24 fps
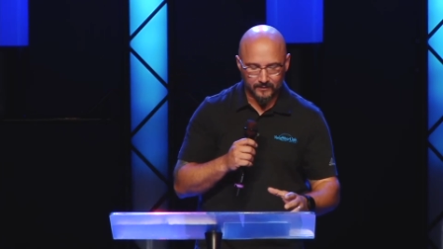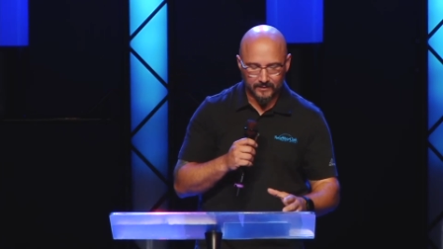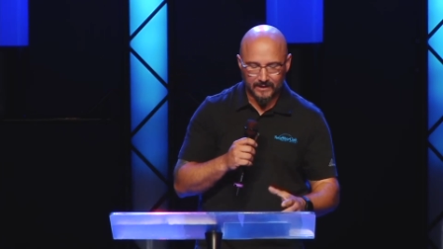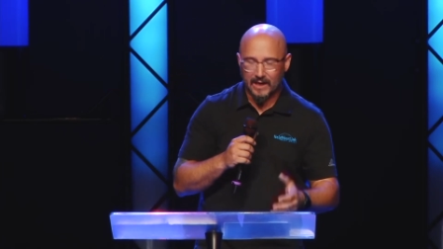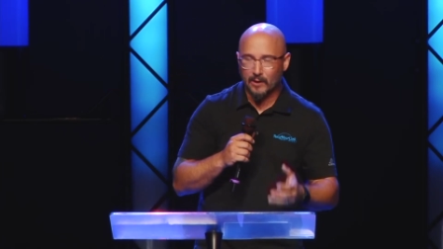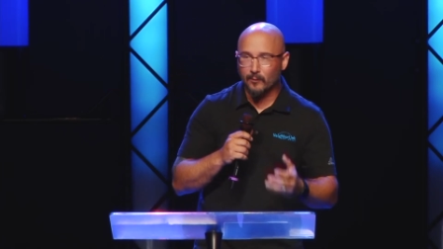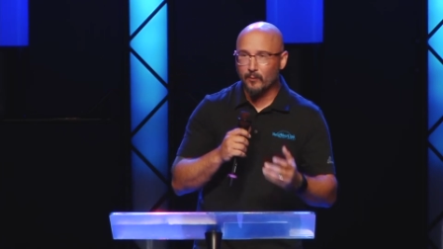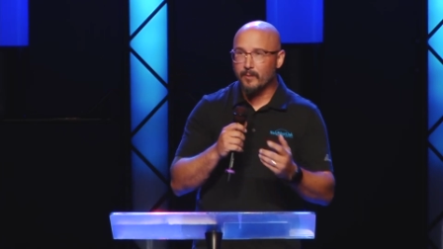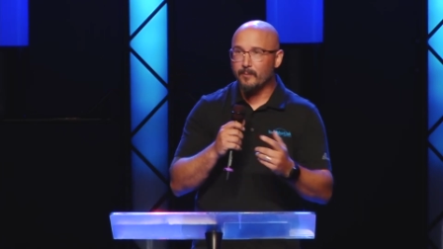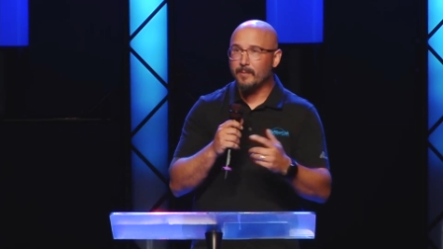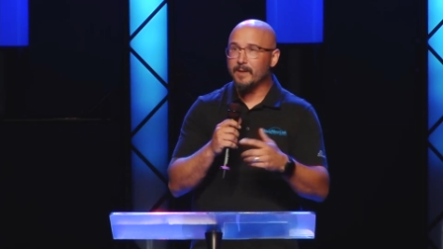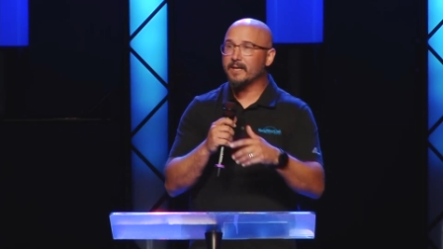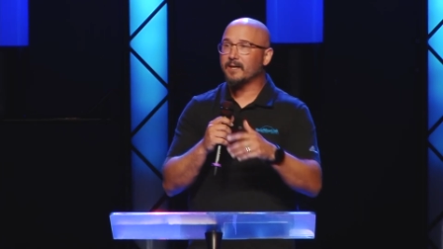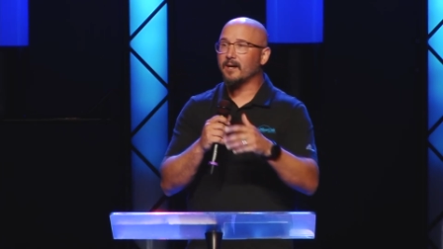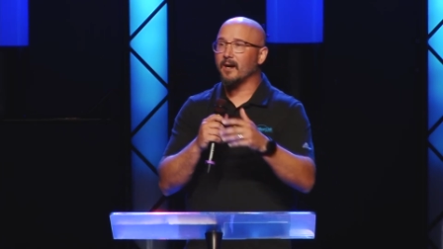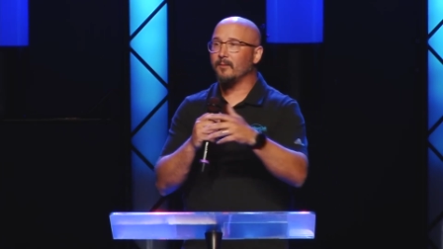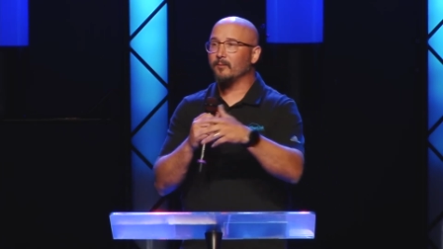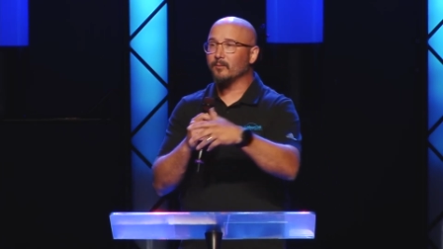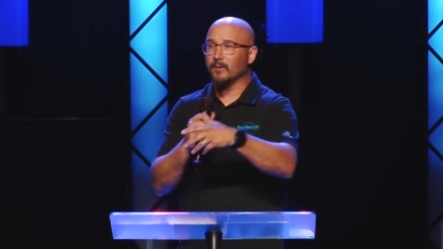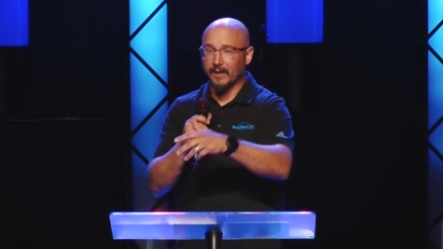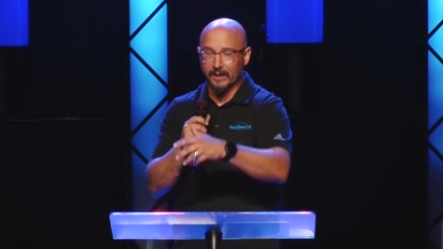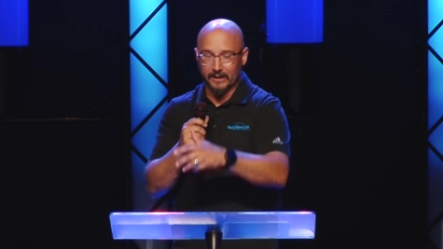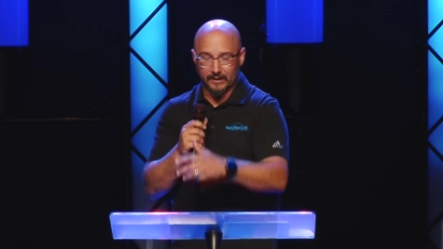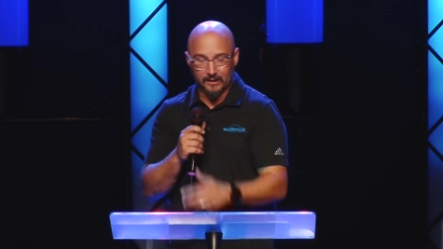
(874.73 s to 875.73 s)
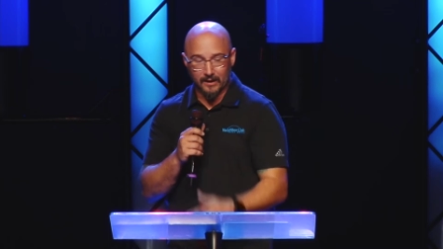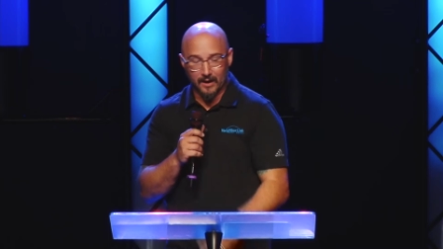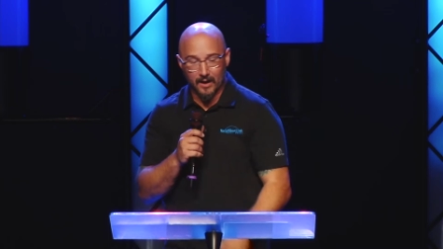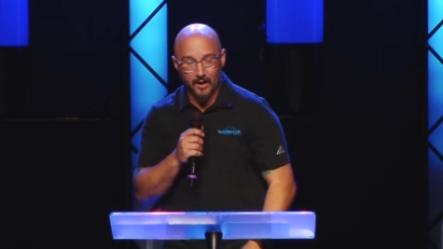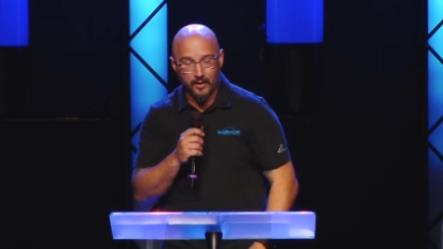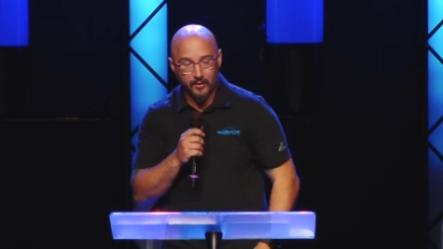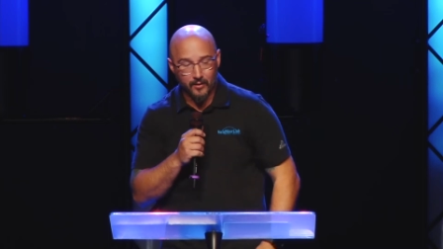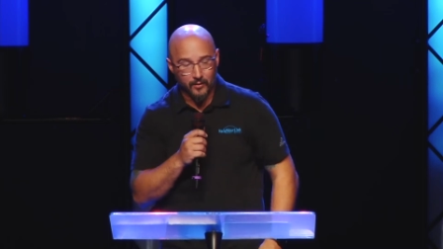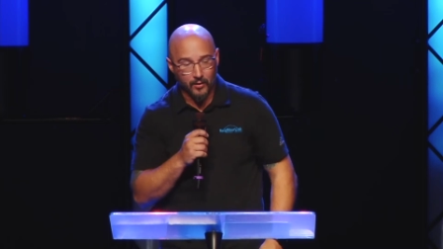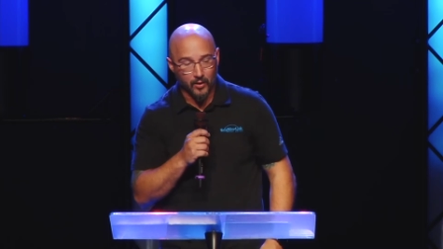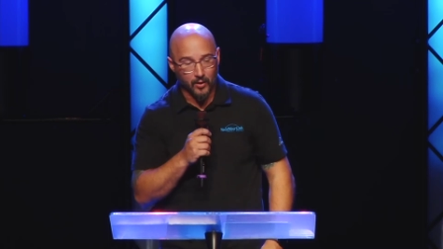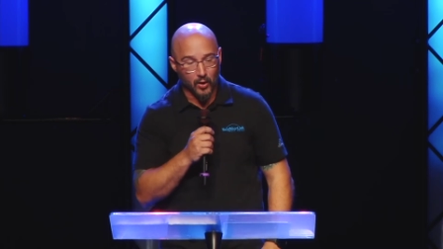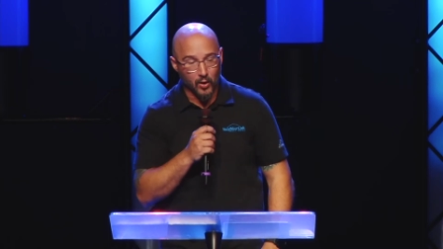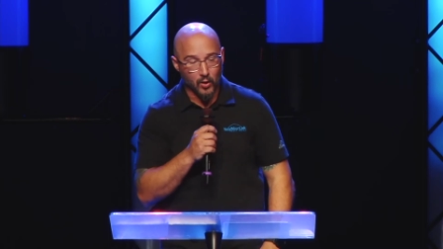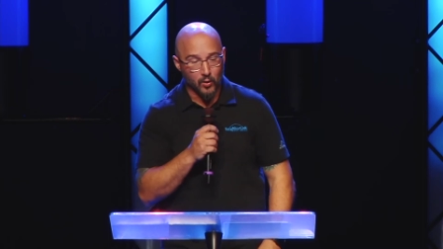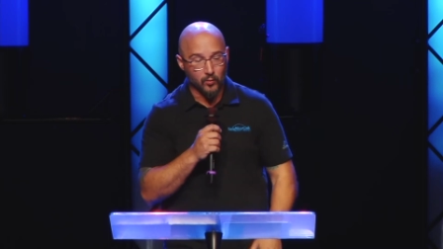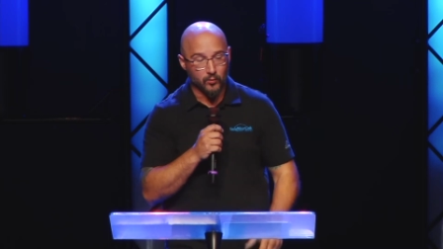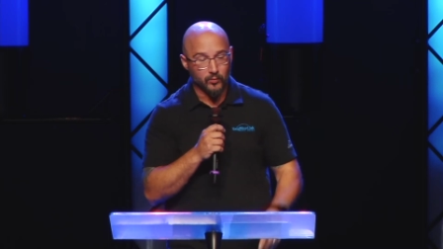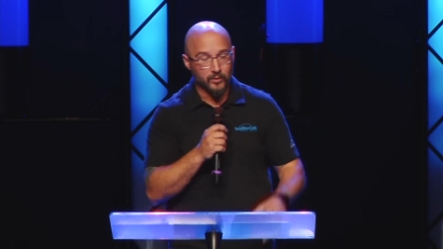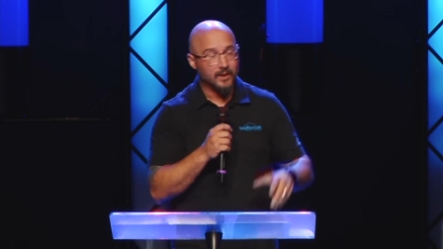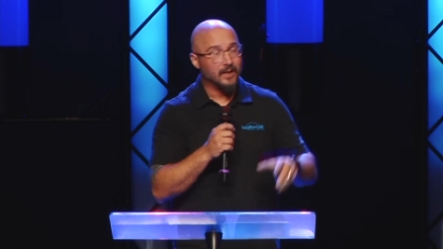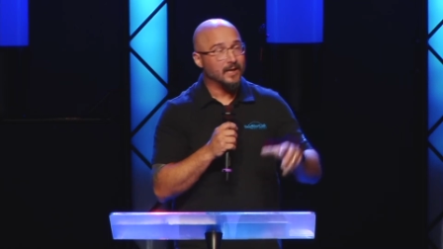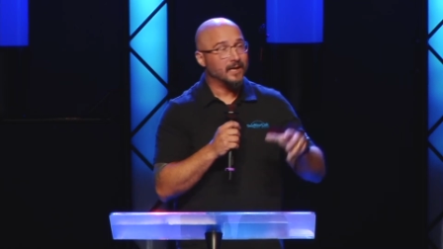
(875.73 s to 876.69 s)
Can we become like God on our own?